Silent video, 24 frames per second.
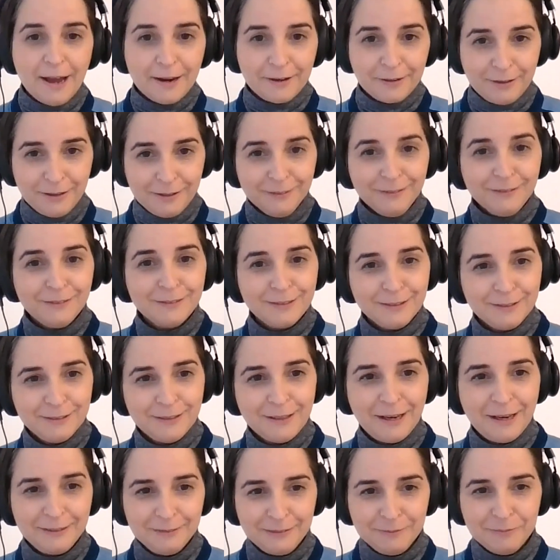current,
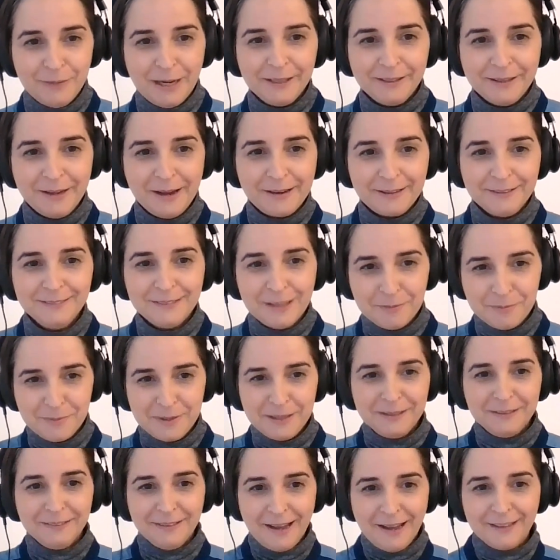and by current I
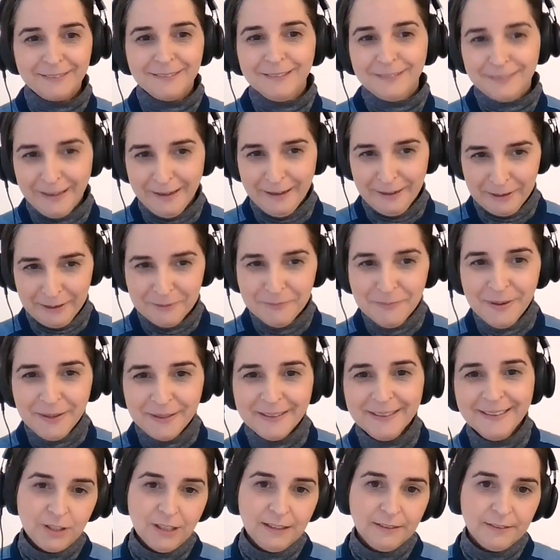mean at the time,
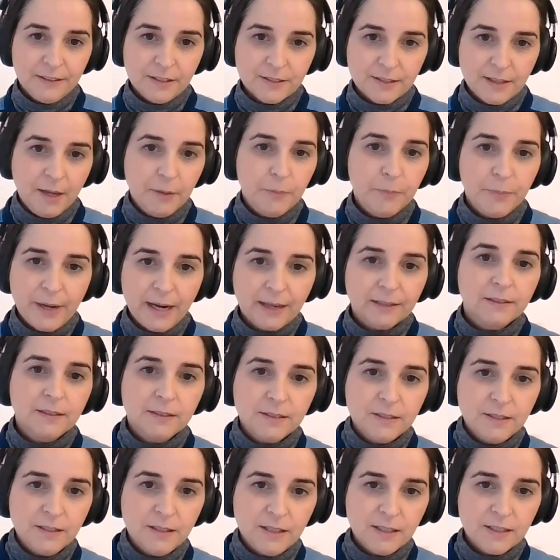digital design
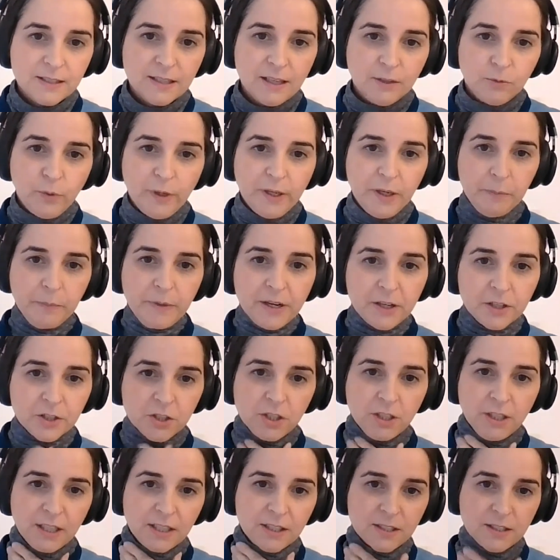practices that were
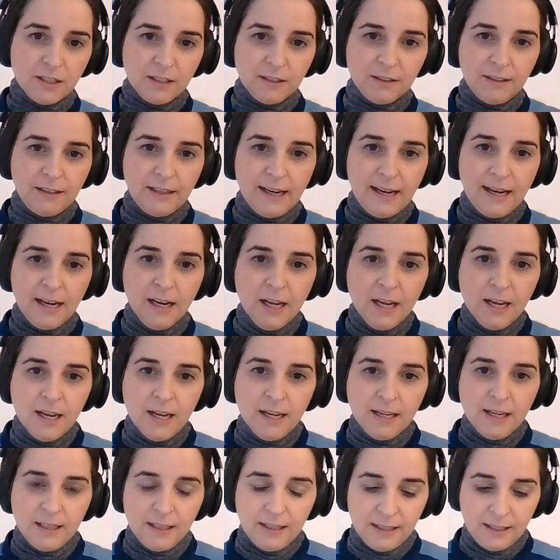emerging, etc.,
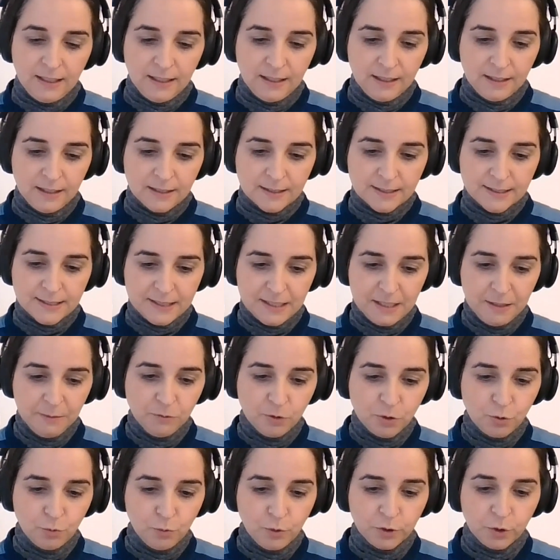
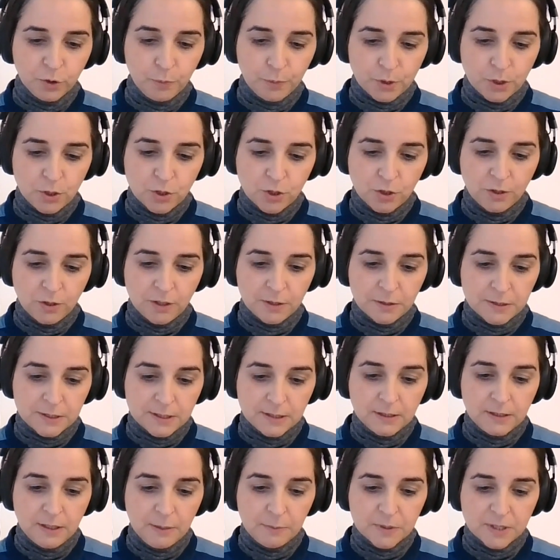seem to want to position
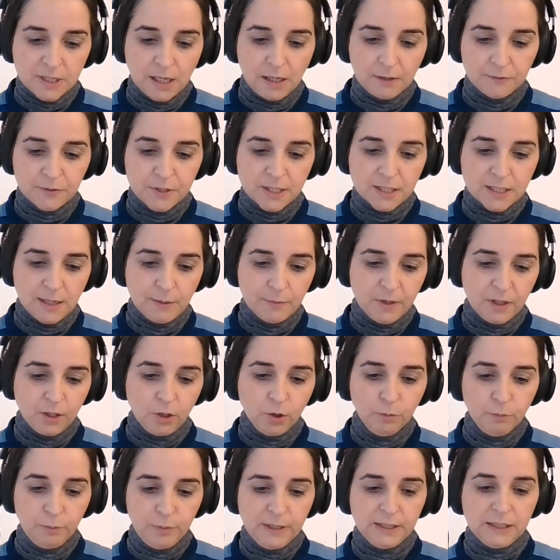themselves as something
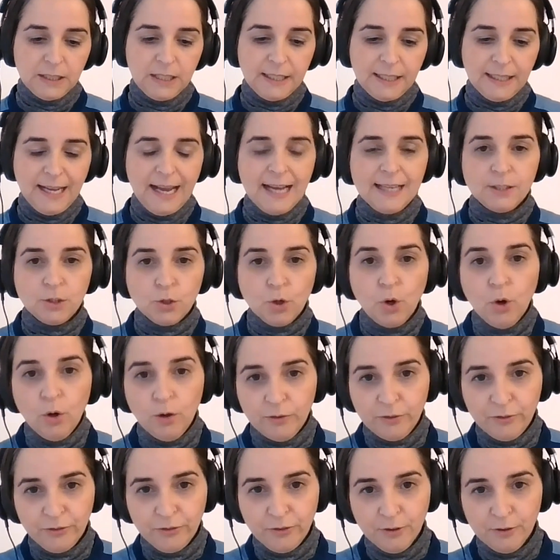completely cut
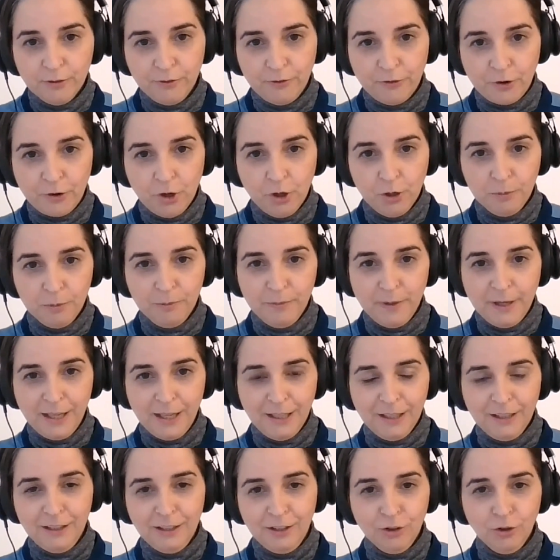off from
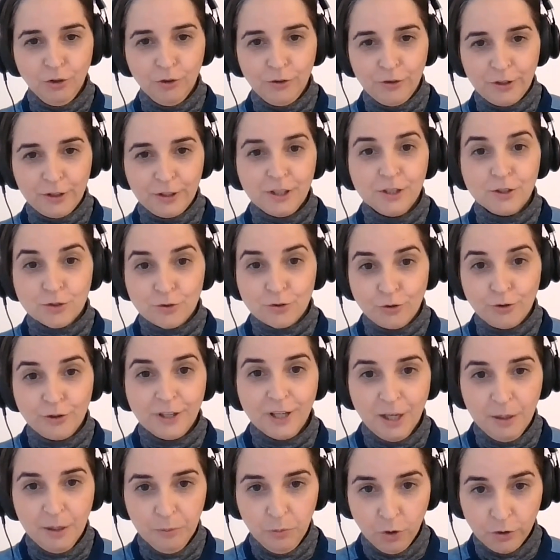any other
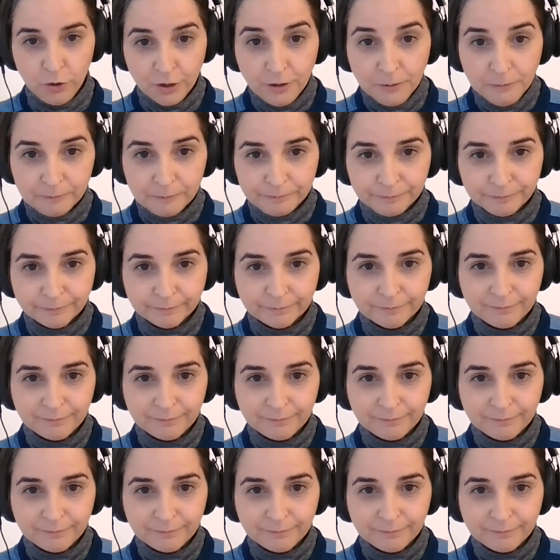historical model.